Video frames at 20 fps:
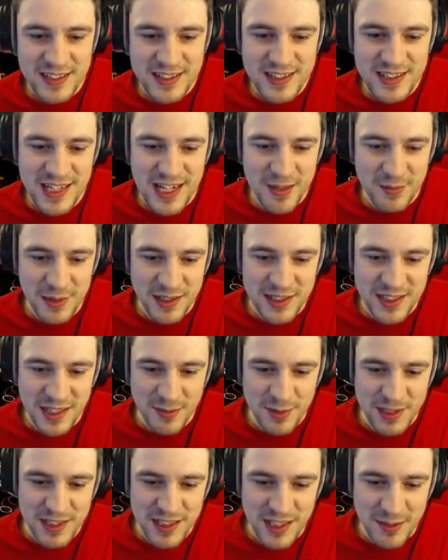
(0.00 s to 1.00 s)
Damn it, damn
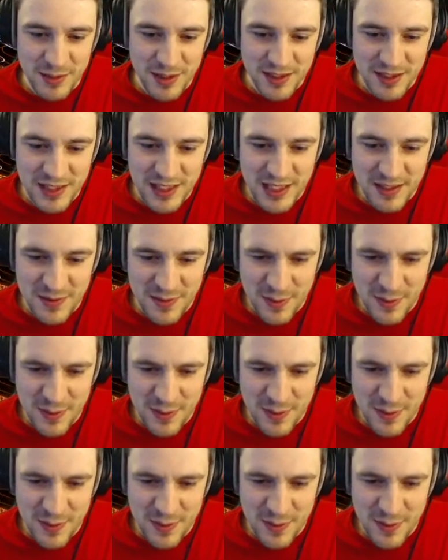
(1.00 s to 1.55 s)
it, damn it. Never